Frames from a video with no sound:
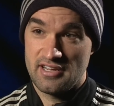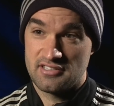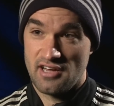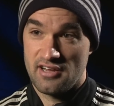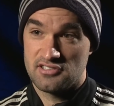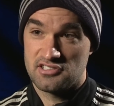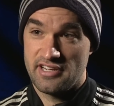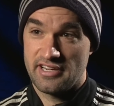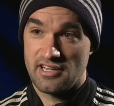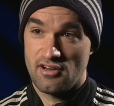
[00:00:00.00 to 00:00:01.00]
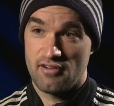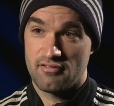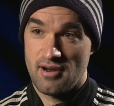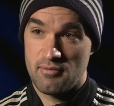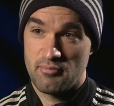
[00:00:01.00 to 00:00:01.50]
he's kind of sneaking off,
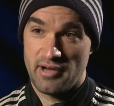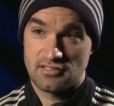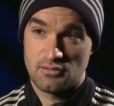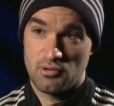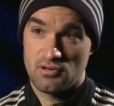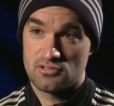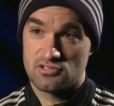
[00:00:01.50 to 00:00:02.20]
grabbing bags of balls,